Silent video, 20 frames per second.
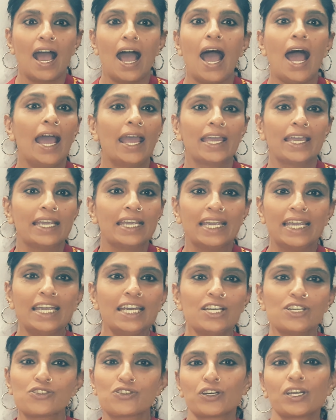I
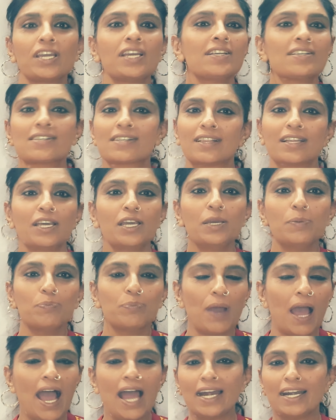eat, drink, sleep
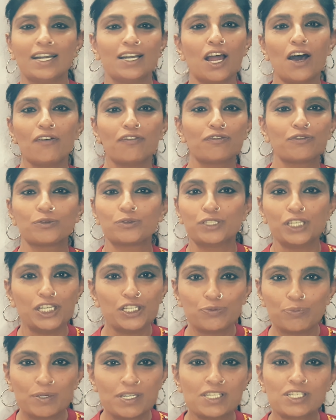and love to
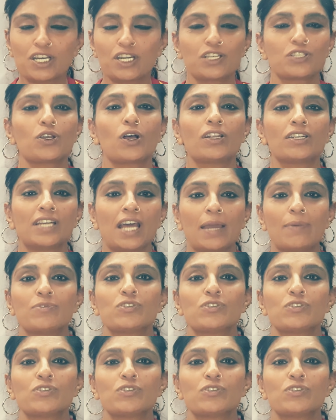teach business studies all the time.